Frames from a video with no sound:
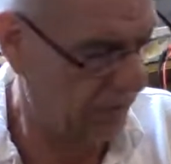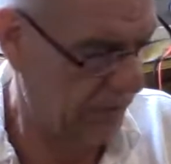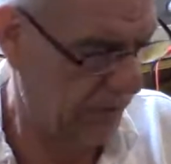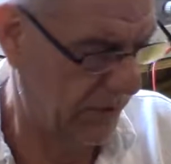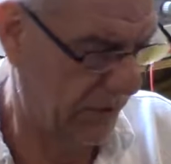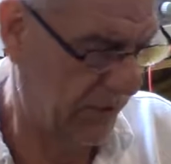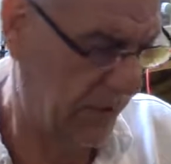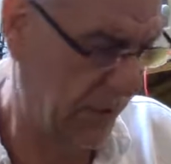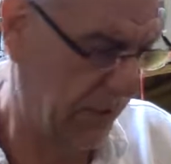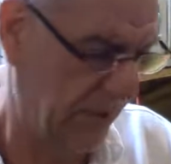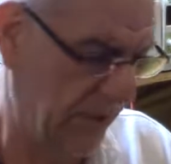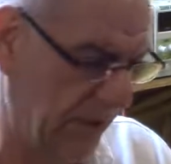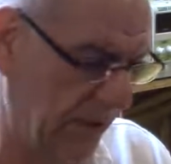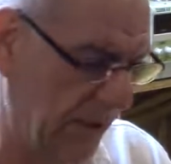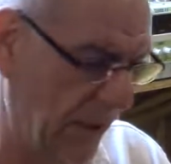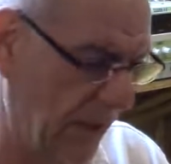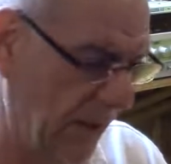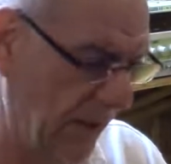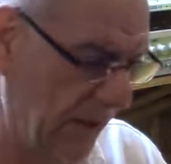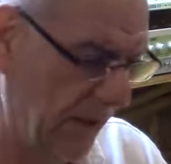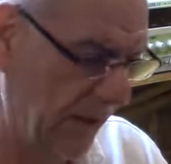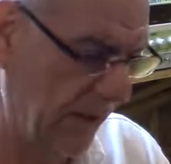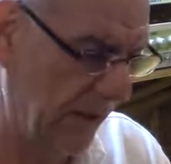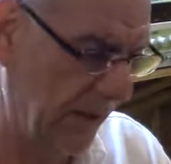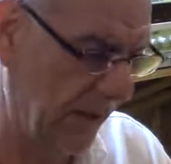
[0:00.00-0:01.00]
Some
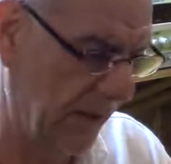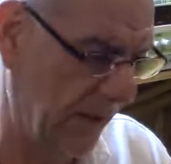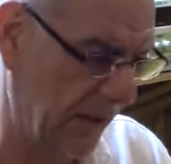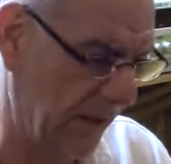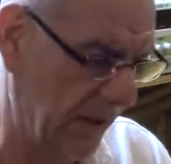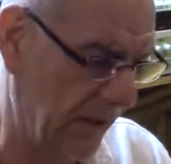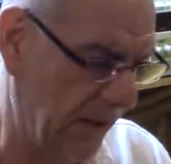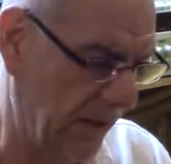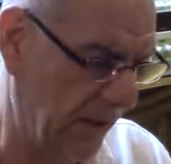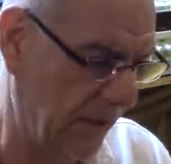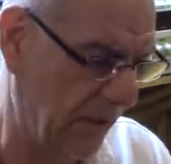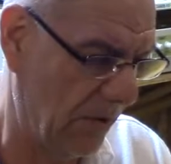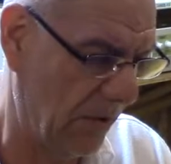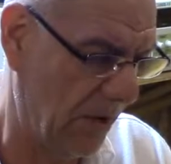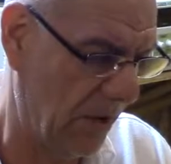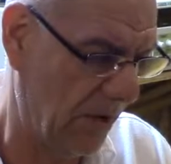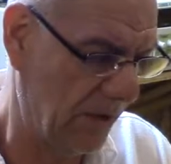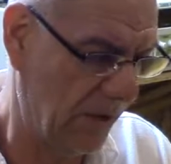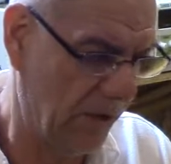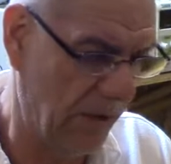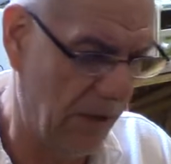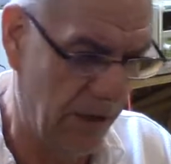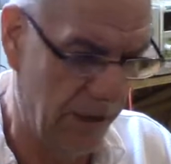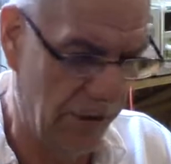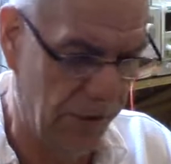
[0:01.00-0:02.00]
scientists say the
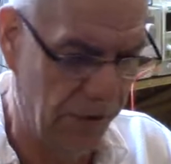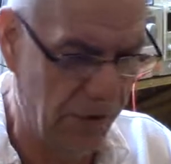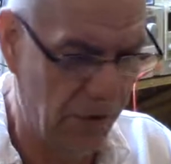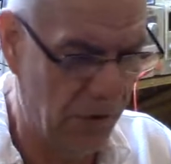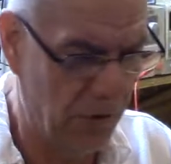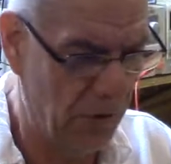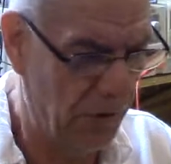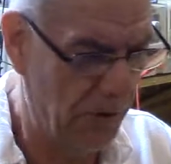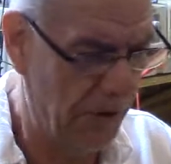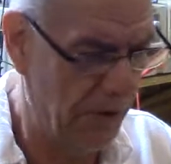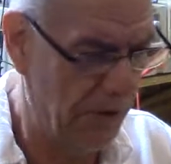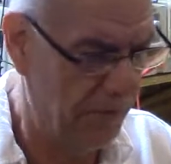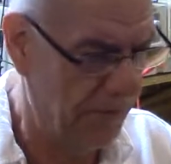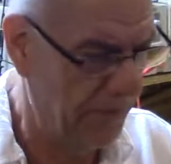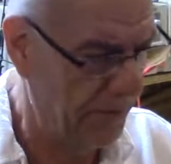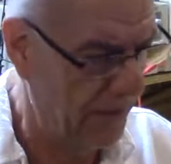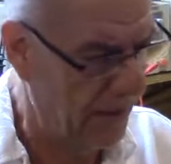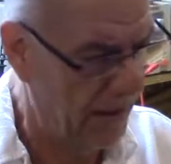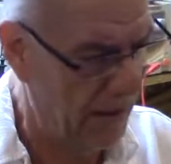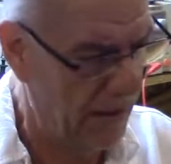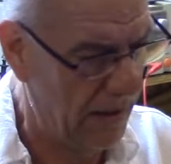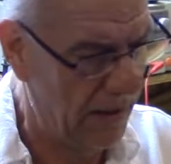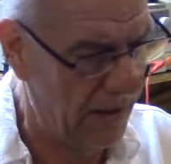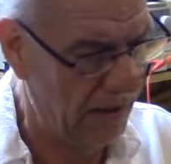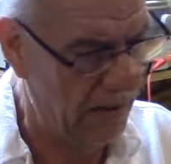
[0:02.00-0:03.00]
electron, they're going
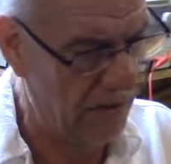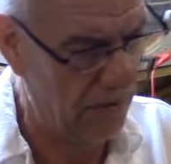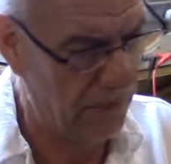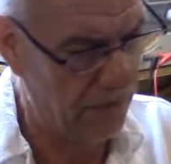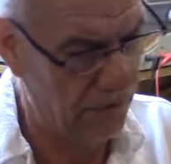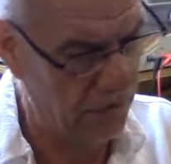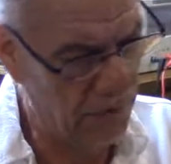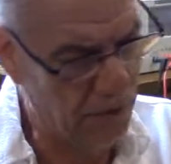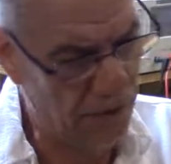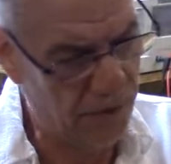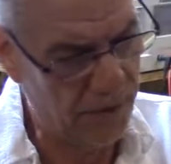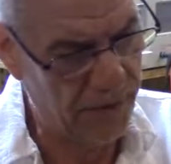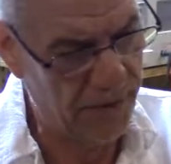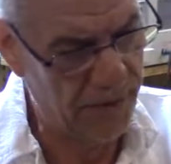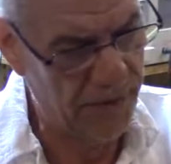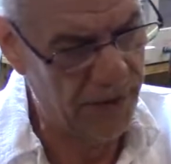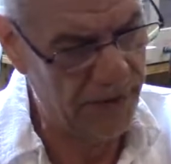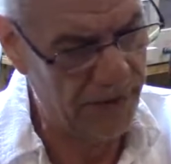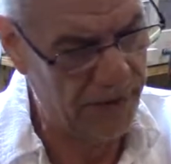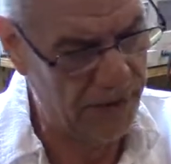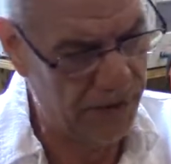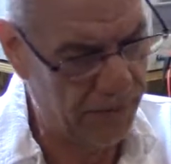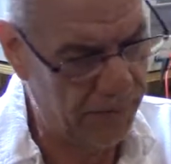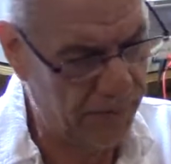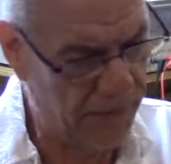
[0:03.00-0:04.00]
roughly at
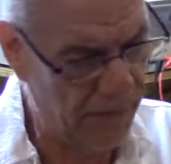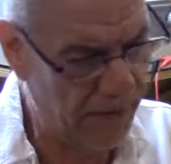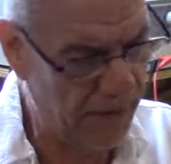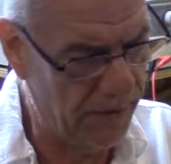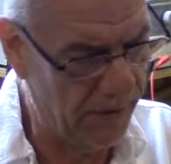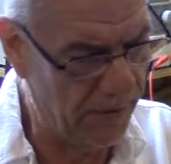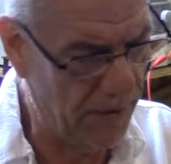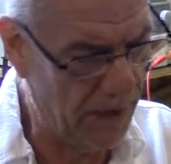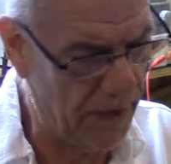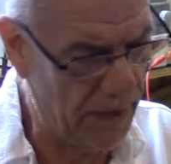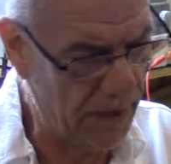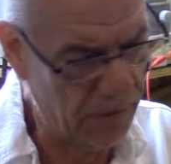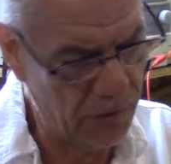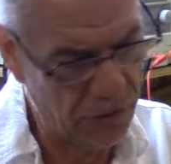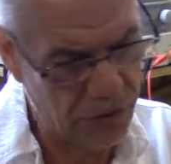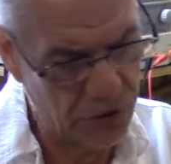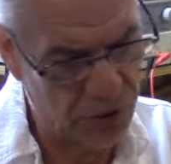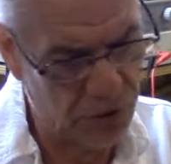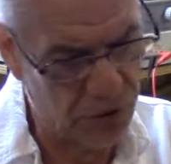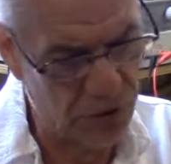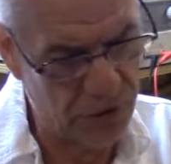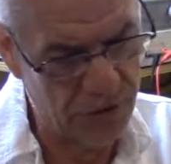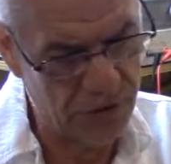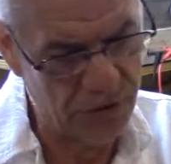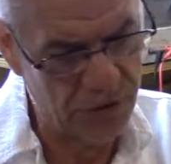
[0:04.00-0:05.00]
the speed of light or
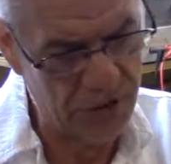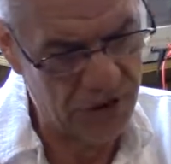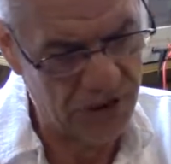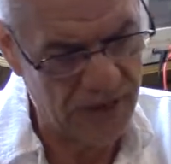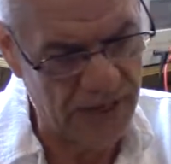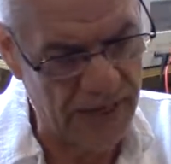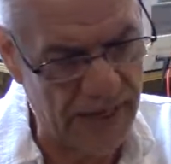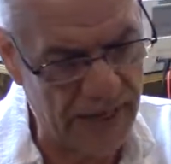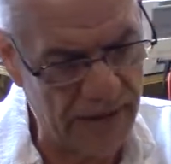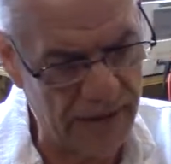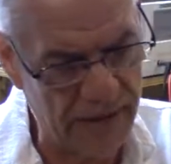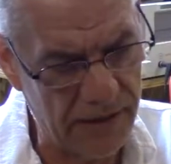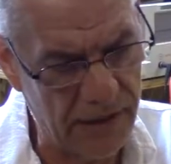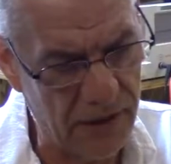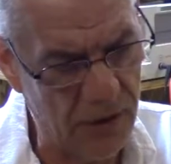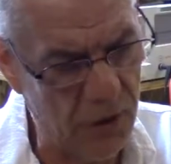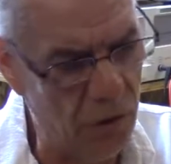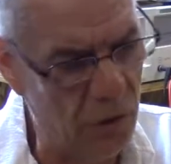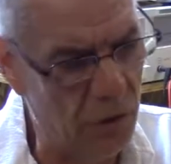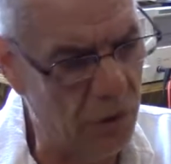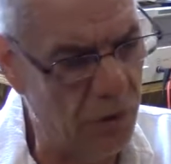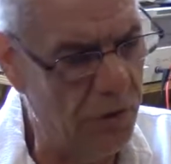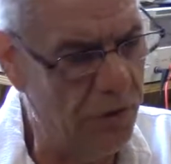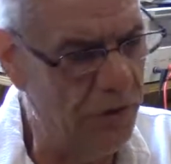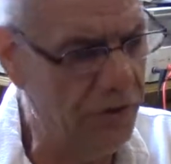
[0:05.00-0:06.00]
slightly
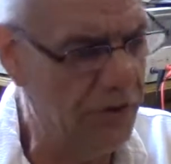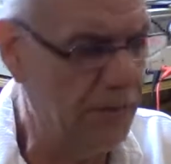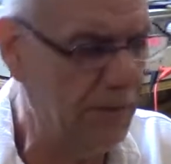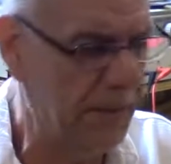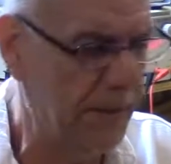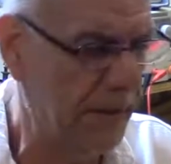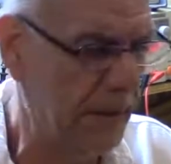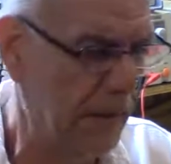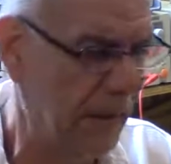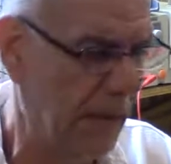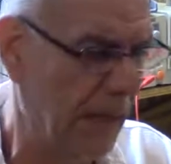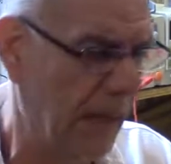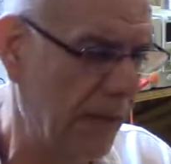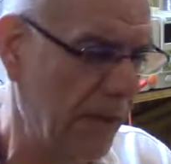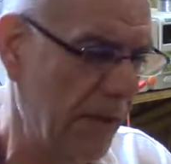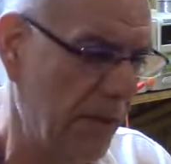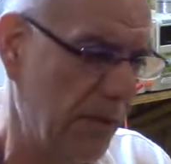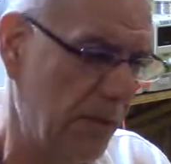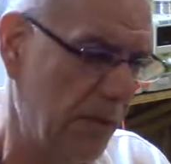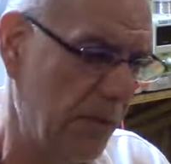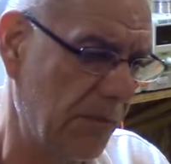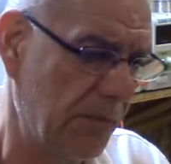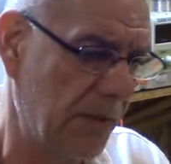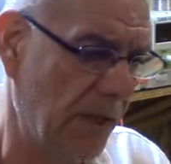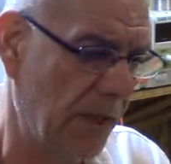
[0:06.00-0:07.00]
lower than the speed of light. And
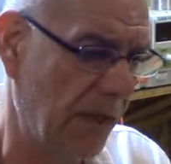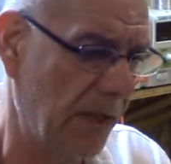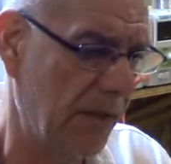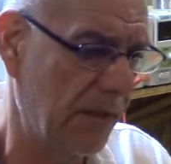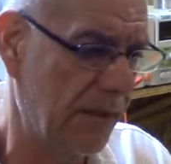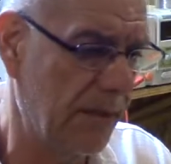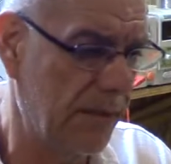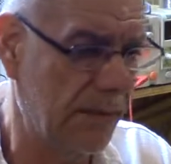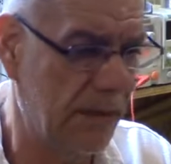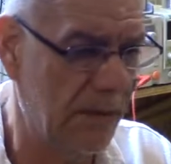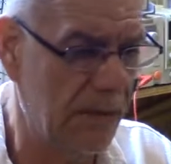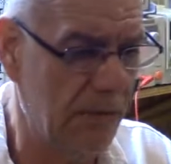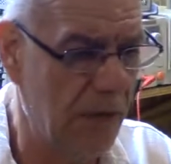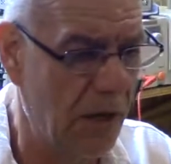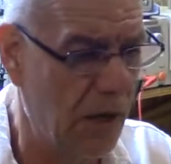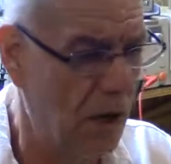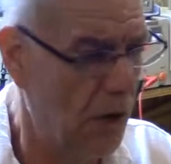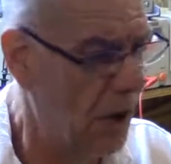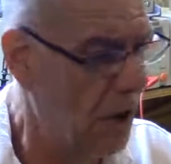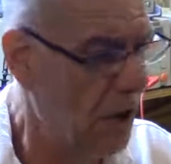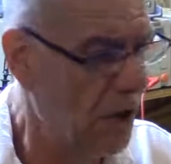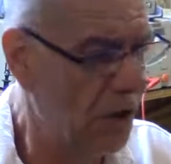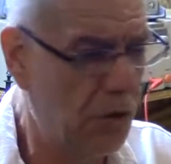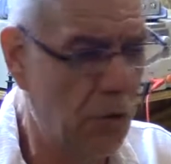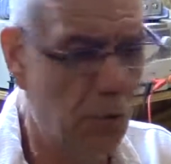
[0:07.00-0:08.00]
some scientists says
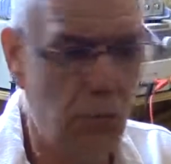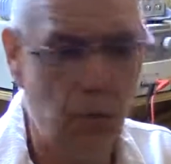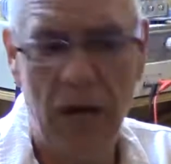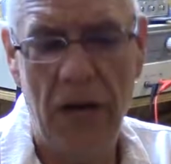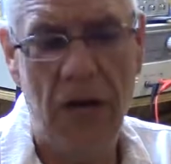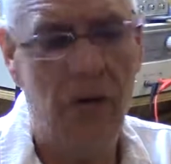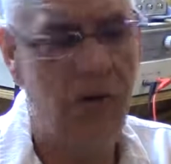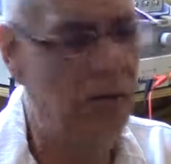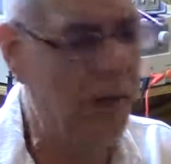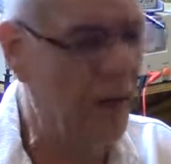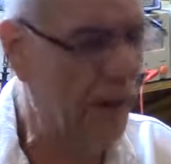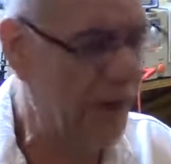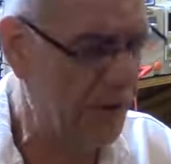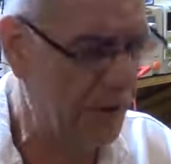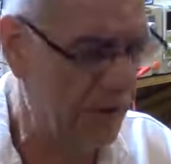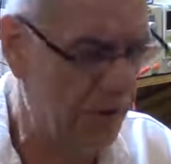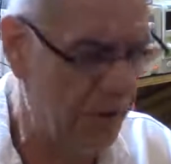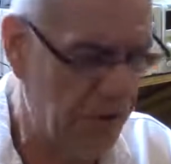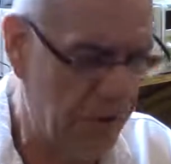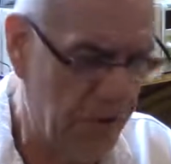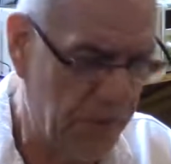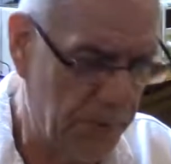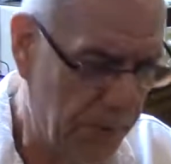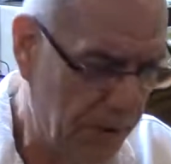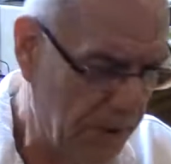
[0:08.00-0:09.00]
it's way faster than
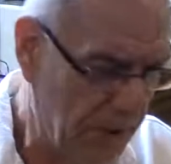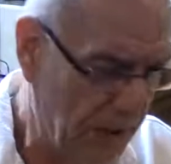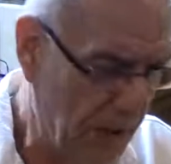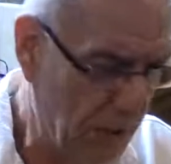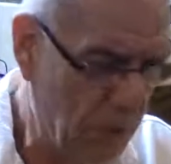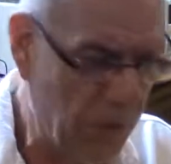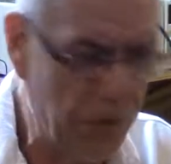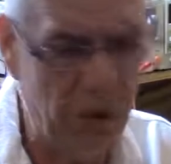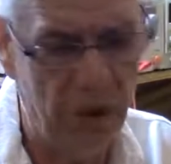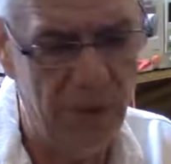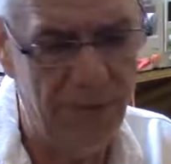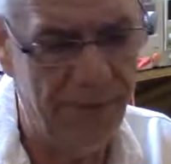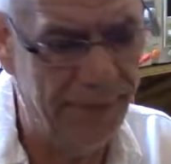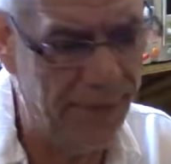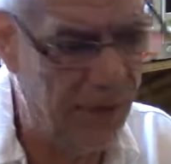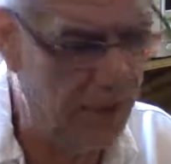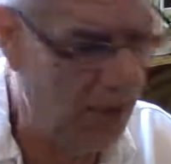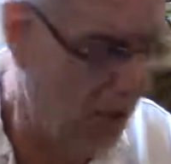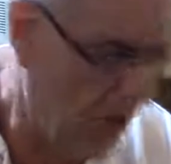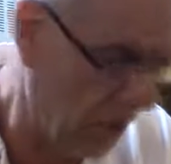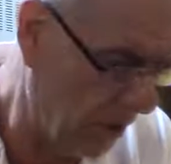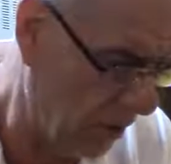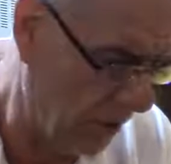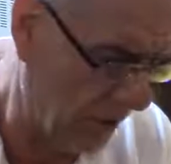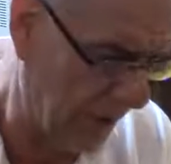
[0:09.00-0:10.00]
the speed of light. We don't even
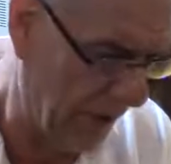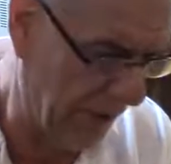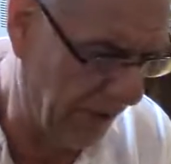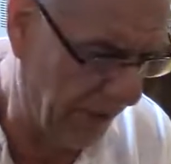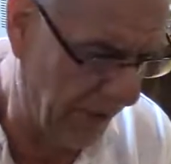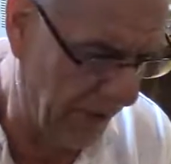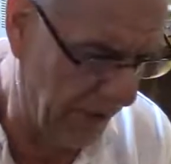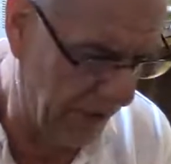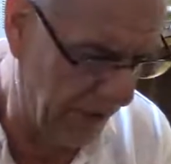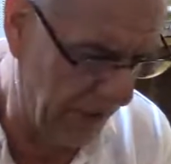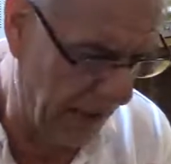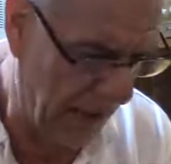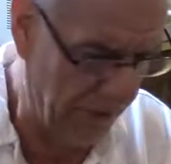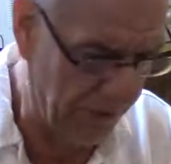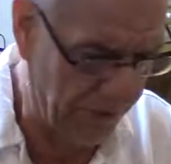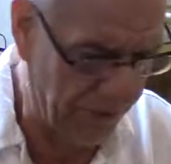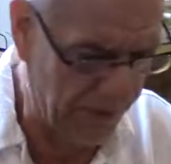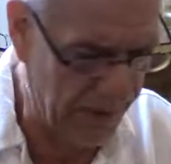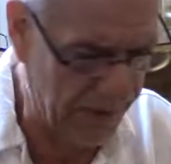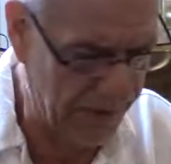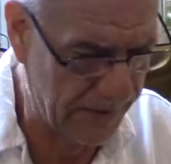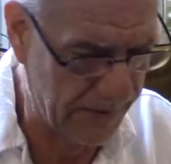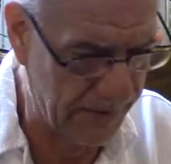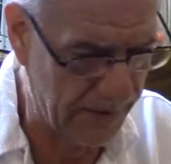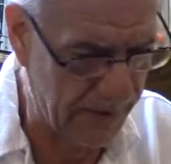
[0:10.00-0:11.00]
know how
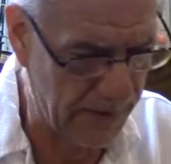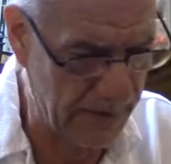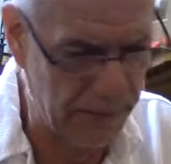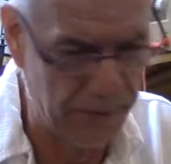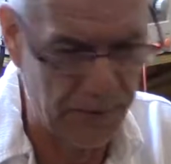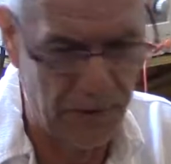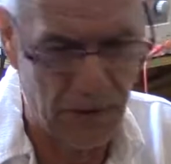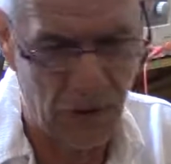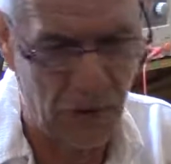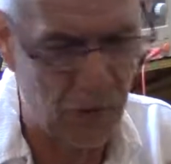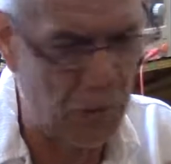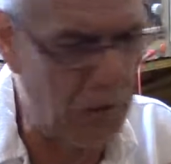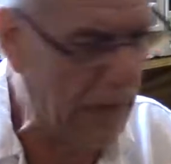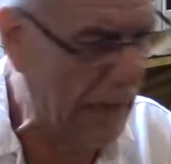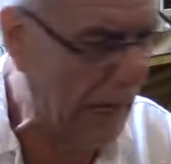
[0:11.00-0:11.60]
fast it is because we